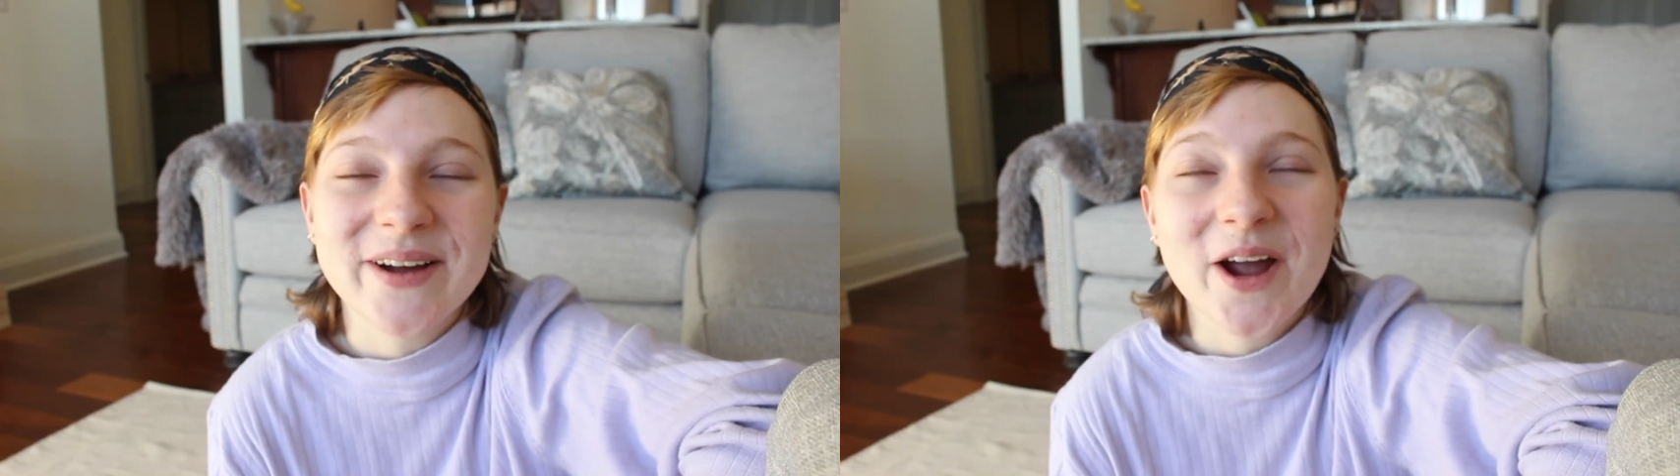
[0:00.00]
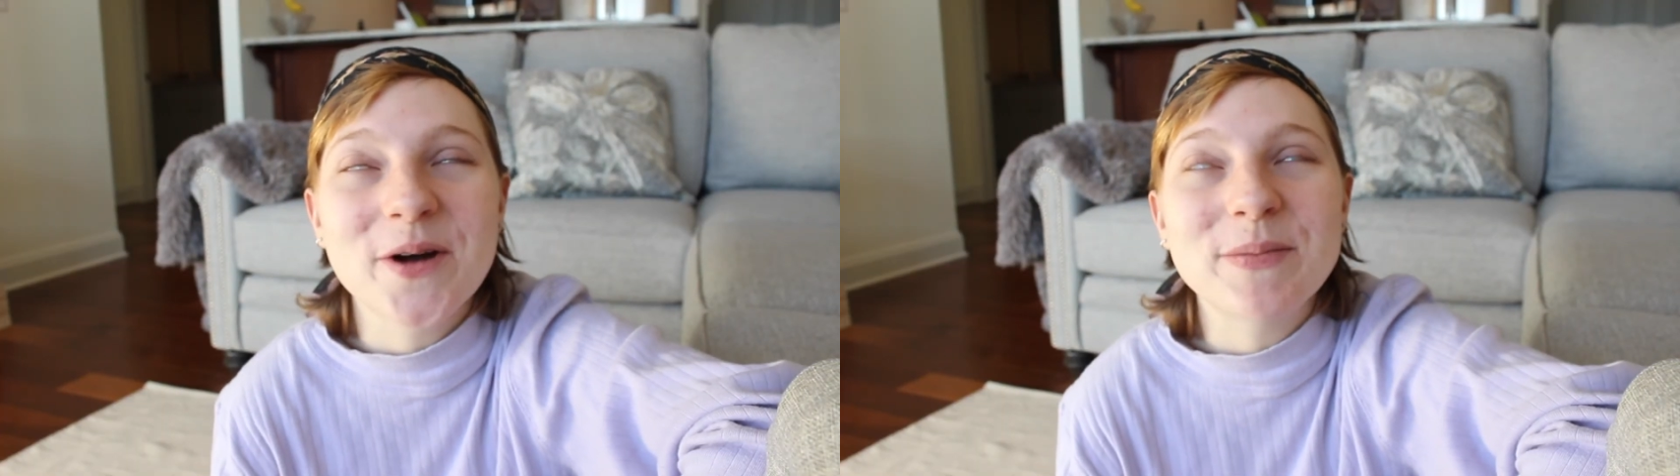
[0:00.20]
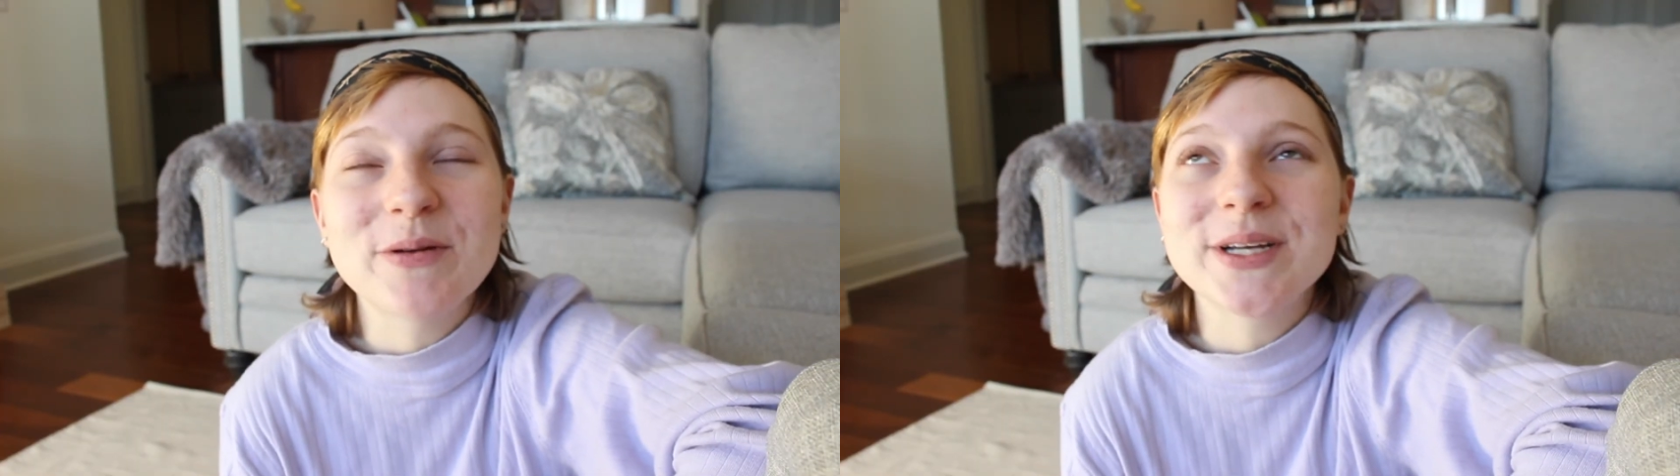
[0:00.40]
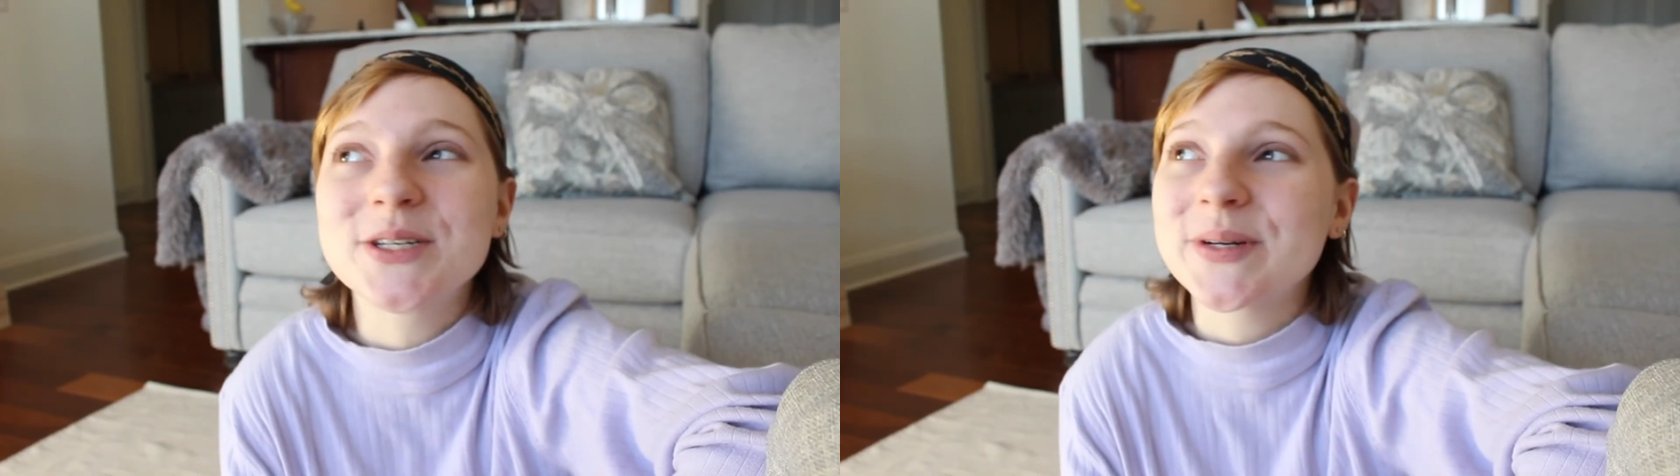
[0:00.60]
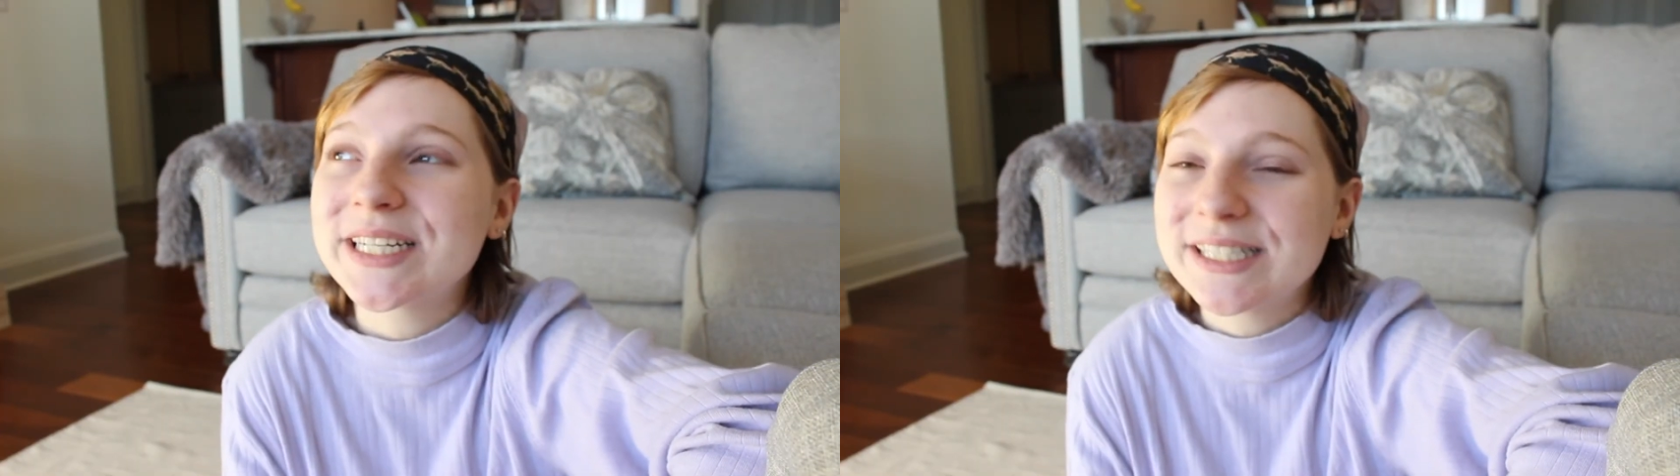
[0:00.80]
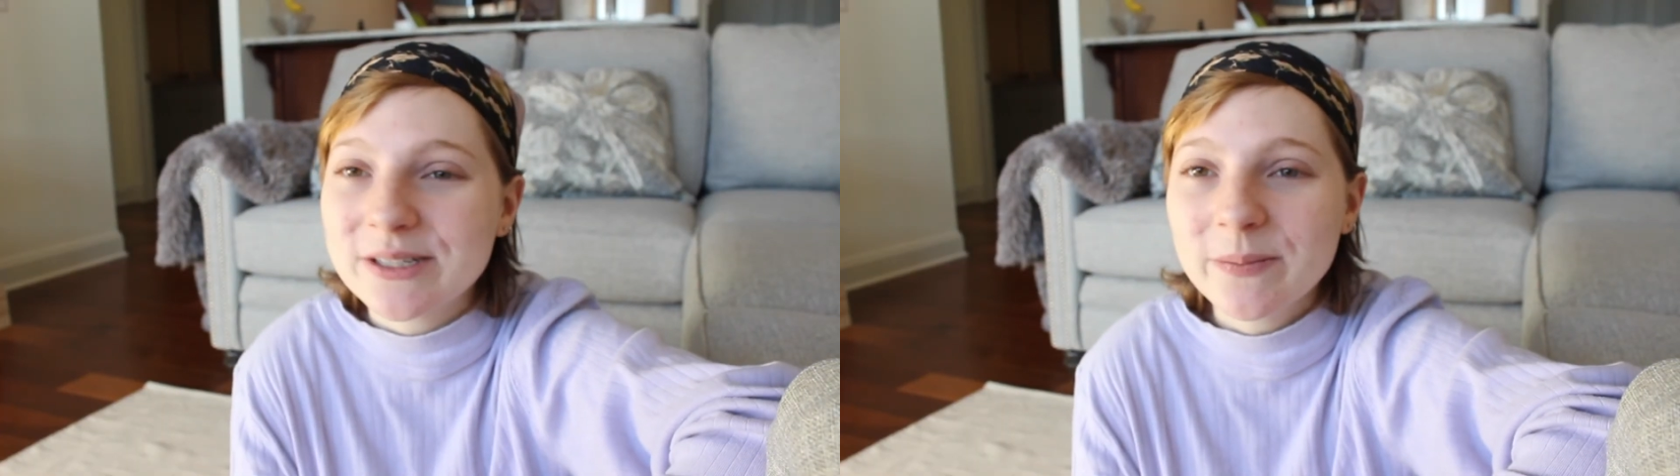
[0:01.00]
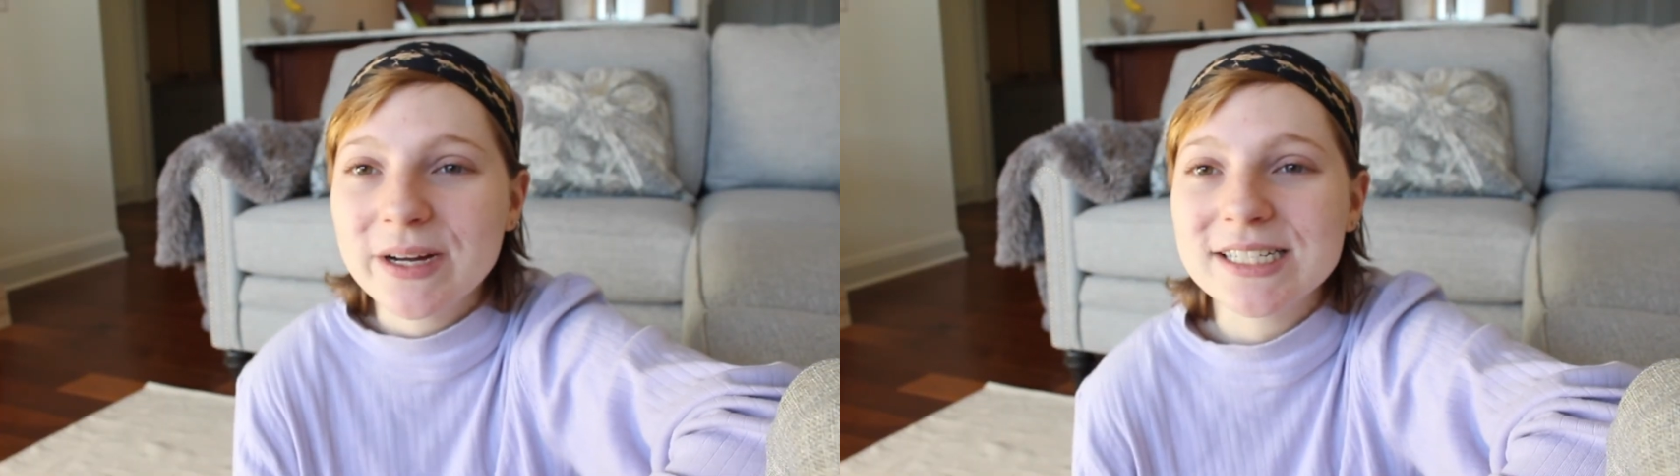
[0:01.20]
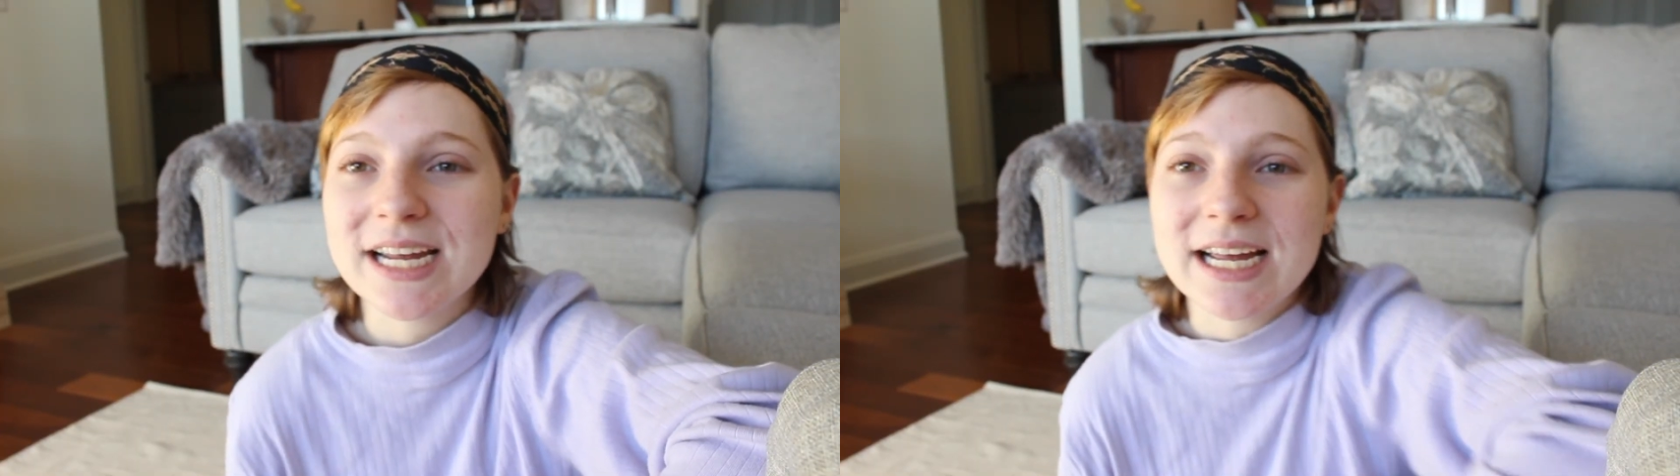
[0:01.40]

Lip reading: I hope you enjoyed it so much